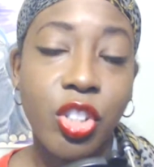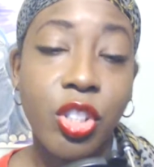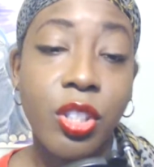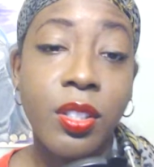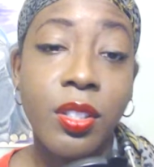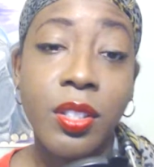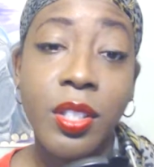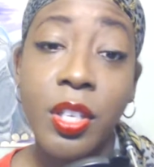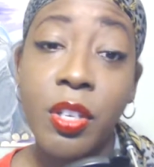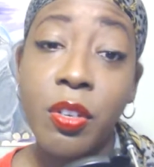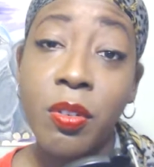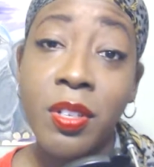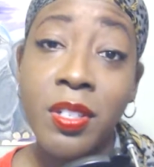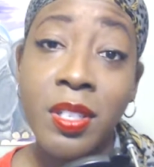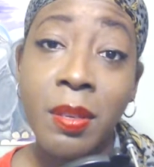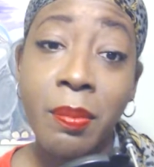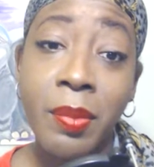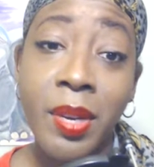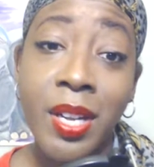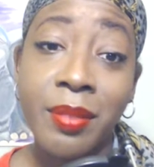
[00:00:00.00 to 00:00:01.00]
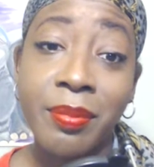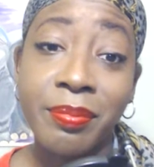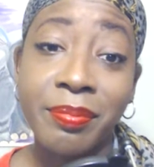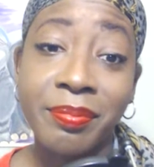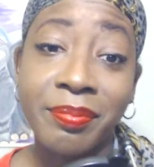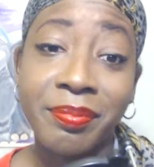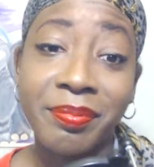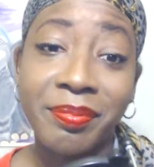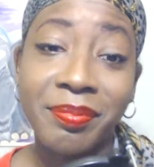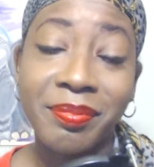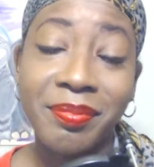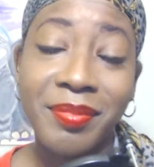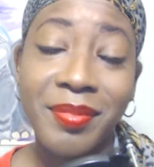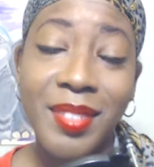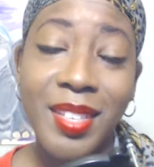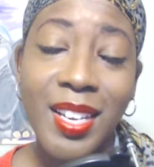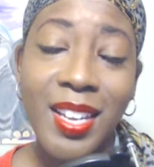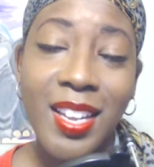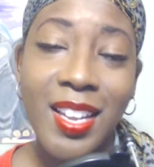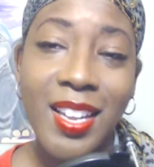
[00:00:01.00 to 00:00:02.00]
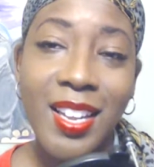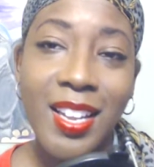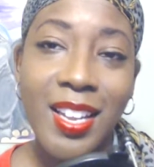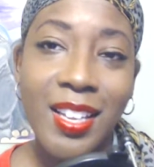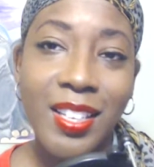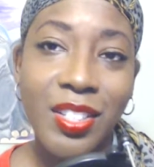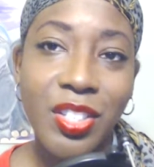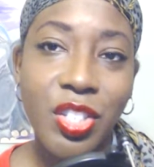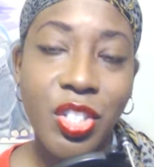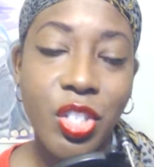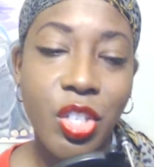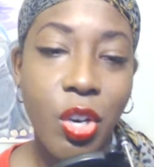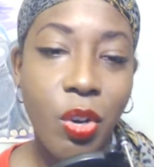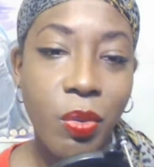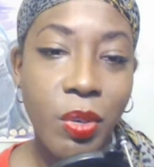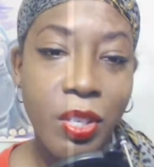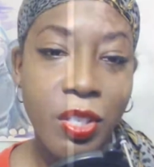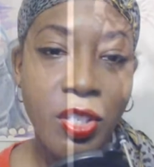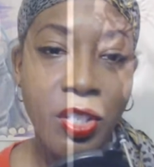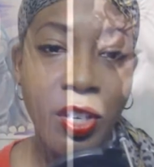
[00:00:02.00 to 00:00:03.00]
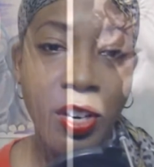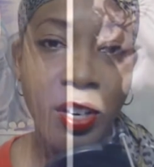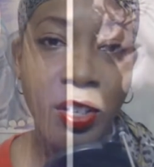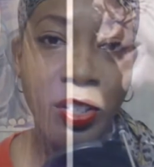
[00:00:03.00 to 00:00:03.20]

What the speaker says: she's cute as a button. Tony